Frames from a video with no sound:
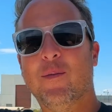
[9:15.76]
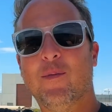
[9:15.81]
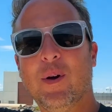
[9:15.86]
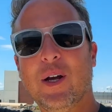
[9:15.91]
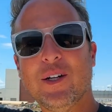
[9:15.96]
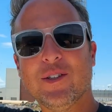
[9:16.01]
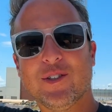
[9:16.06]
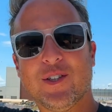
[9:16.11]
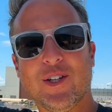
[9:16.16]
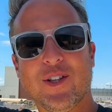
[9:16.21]

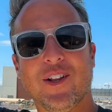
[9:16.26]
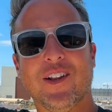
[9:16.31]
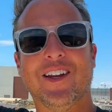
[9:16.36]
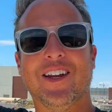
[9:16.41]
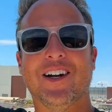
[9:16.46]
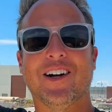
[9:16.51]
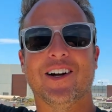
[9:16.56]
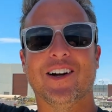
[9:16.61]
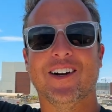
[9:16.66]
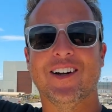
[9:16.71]
bilge
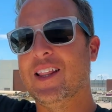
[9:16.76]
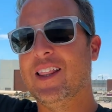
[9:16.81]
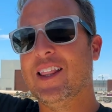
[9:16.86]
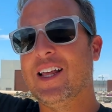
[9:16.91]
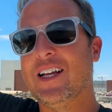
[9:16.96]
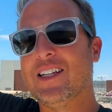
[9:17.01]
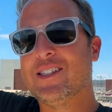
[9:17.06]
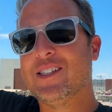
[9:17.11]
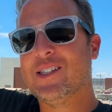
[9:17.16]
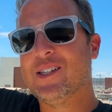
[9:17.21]
cleaner.
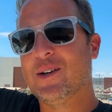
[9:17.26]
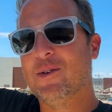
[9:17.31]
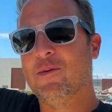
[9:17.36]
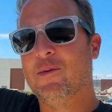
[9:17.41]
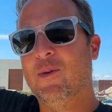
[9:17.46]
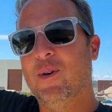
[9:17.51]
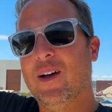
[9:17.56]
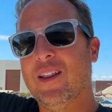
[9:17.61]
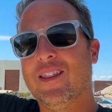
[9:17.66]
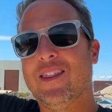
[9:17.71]
That's
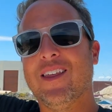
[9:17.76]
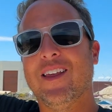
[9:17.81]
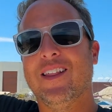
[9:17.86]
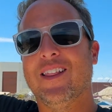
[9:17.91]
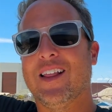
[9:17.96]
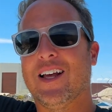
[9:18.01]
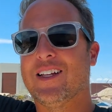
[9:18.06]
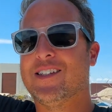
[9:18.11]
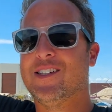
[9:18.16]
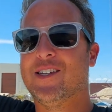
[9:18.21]
one thing
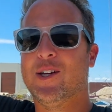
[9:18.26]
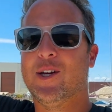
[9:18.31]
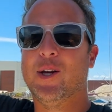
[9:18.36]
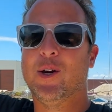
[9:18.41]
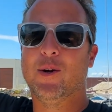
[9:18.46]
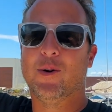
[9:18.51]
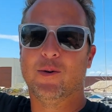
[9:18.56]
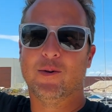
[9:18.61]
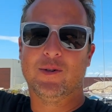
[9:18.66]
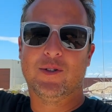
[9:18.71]
that's
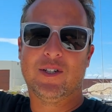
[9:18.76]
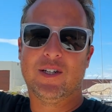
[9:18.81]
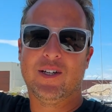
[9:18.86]
huge.